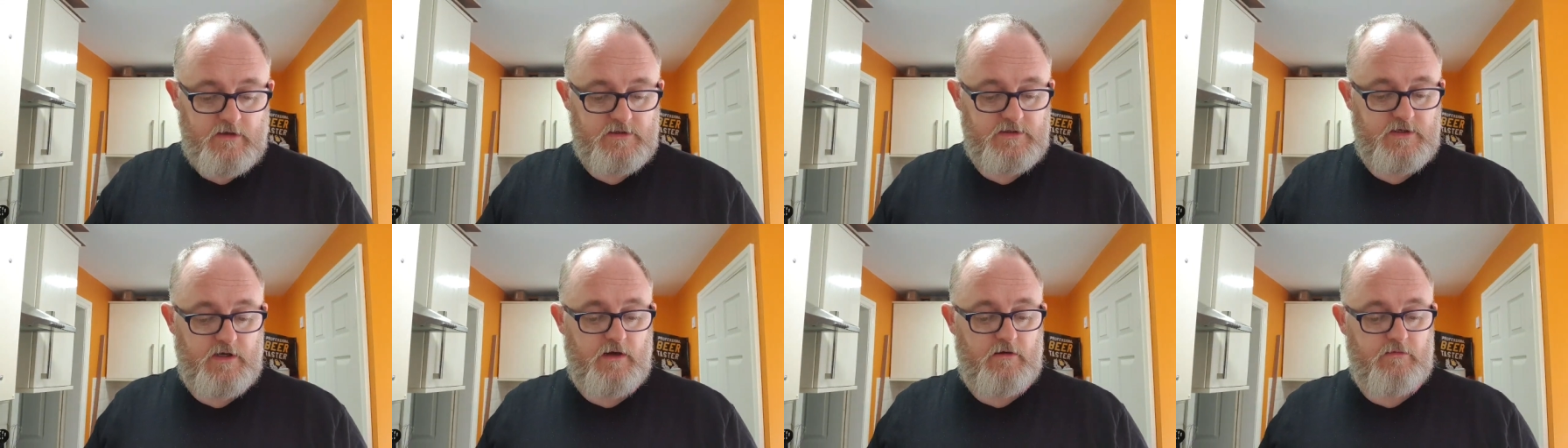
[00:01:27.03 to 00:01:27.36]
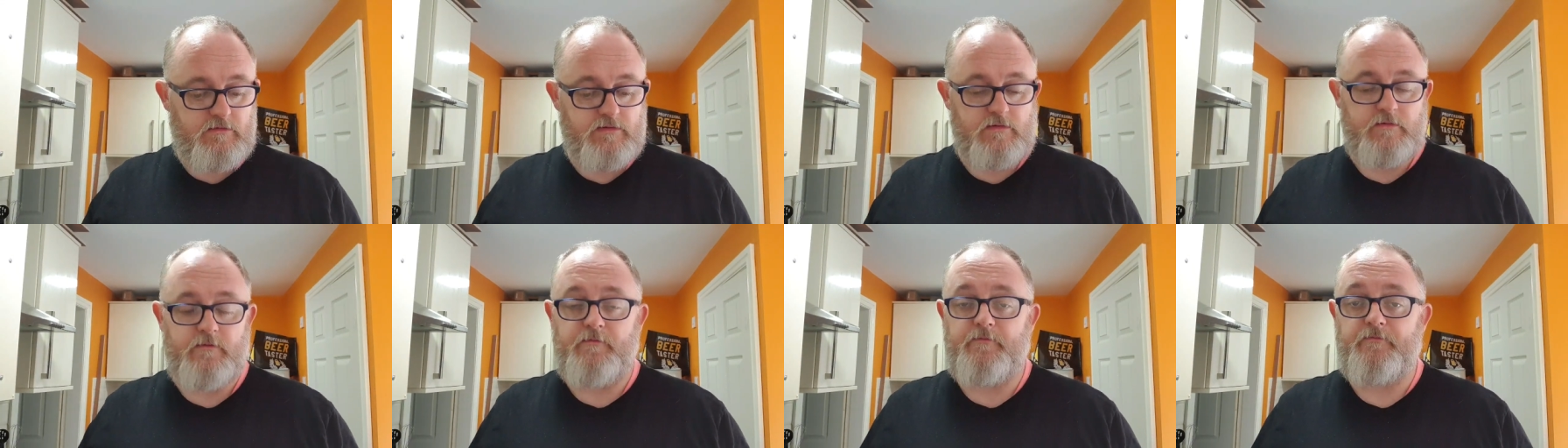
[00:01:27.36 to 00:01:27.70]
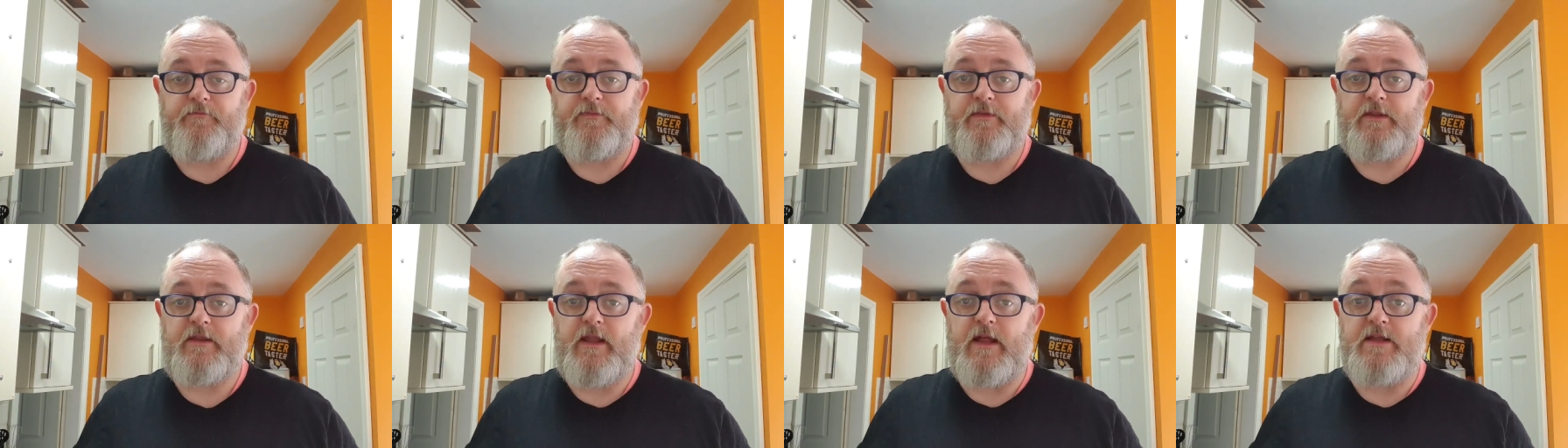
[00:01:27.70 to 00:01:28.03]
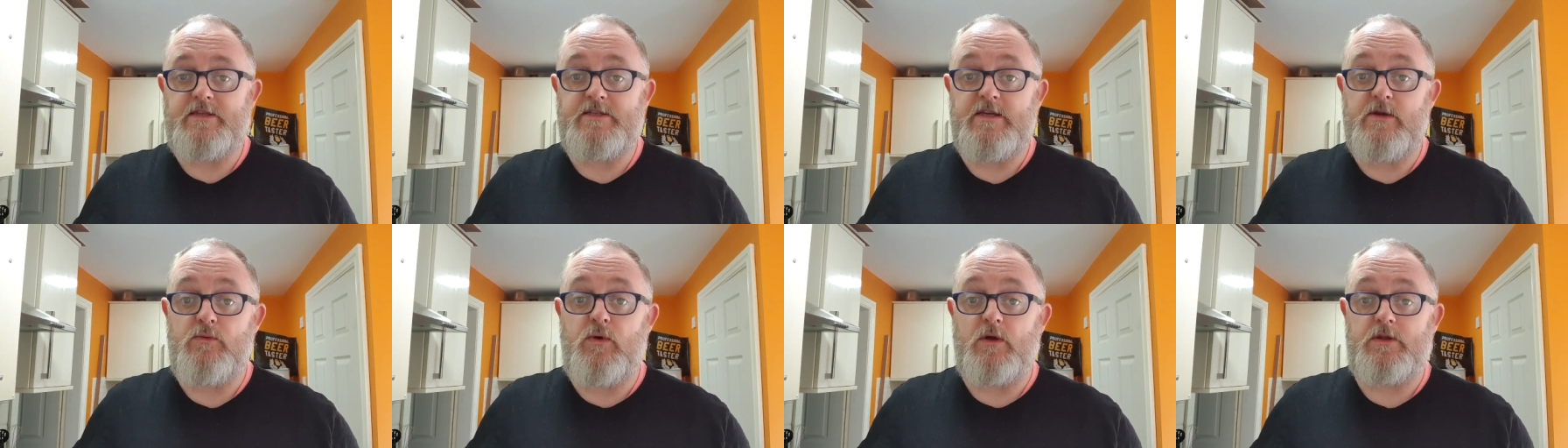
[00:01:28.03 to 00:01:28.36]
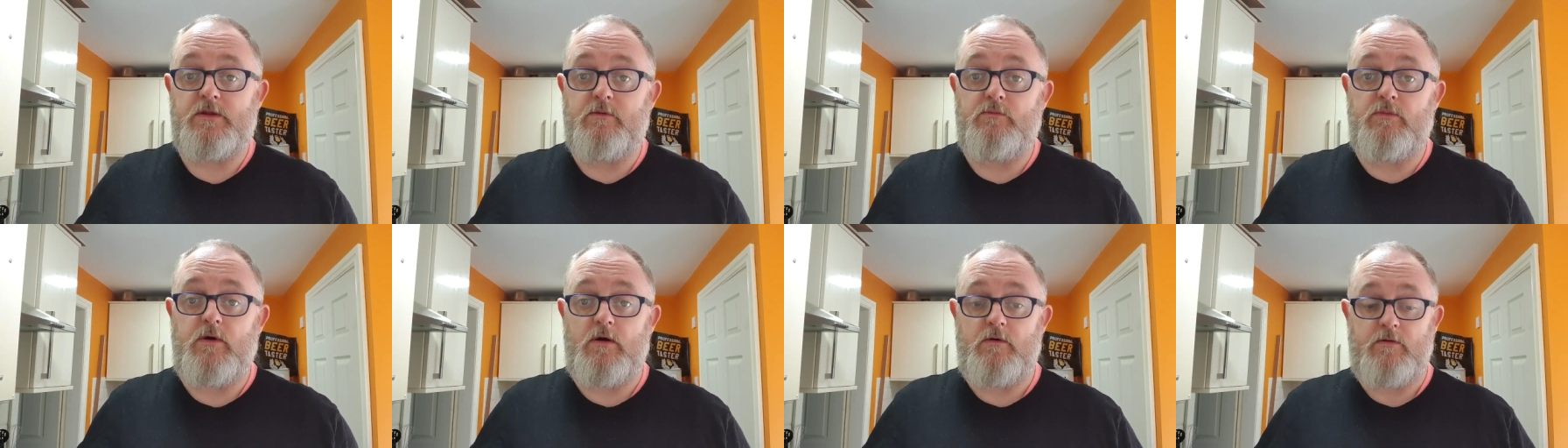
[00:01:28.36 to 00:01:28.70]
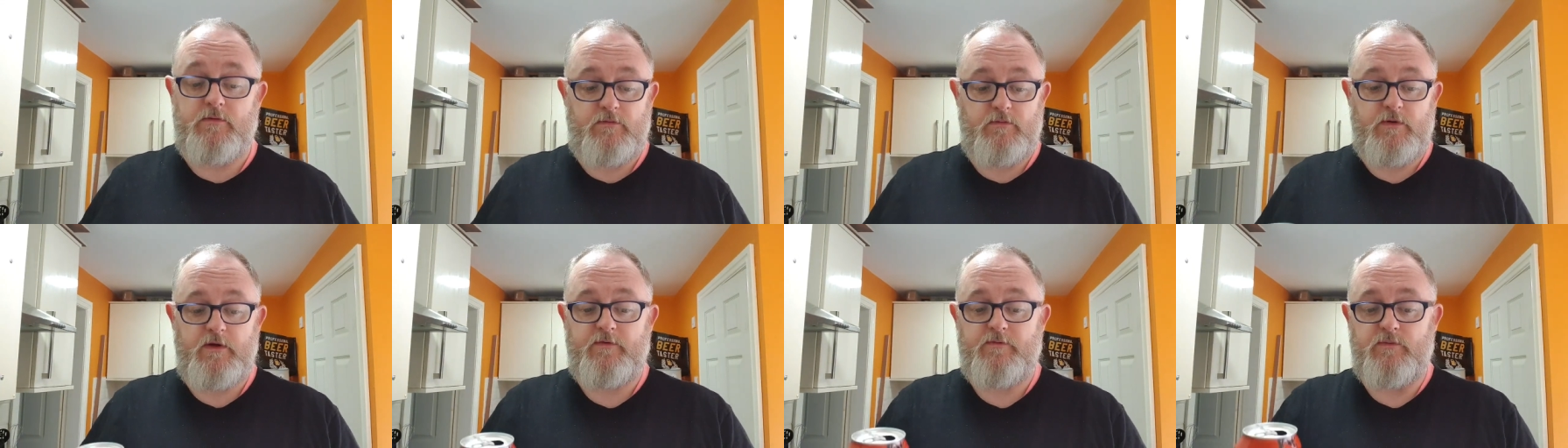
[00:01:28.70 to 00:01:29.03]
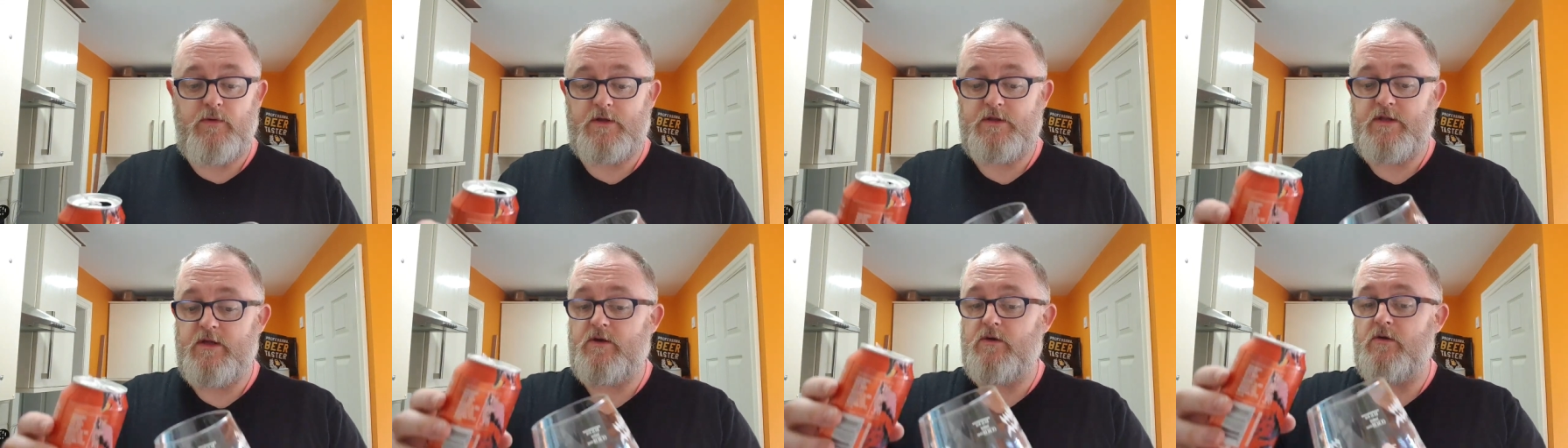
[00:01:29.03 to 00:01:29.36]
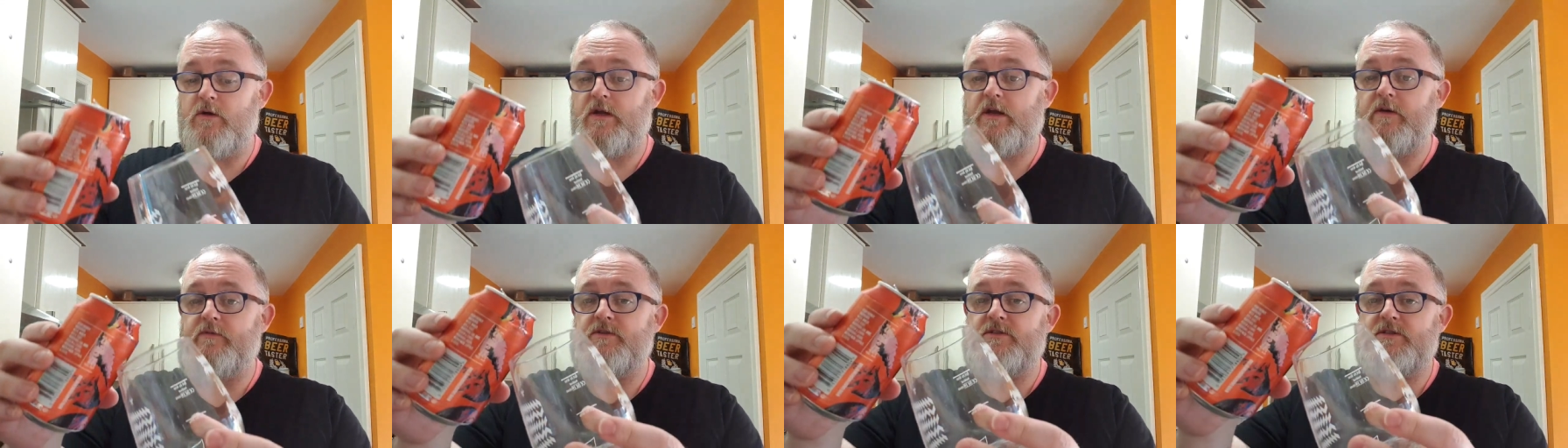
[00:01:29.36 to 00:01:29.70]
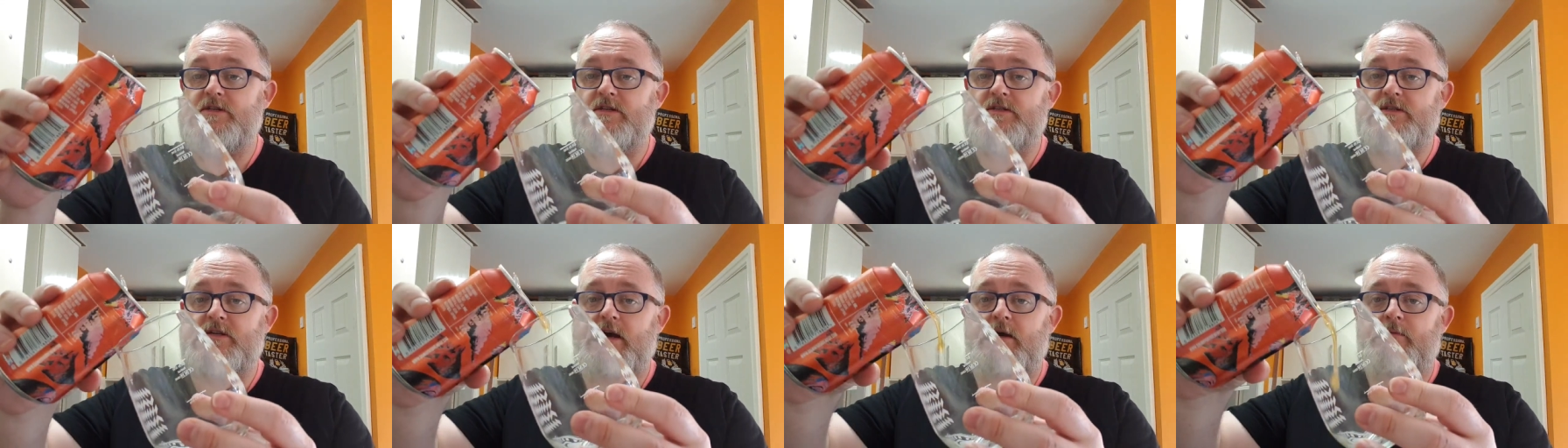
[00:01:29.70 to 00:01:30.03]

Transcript: So let's see what they're going to give us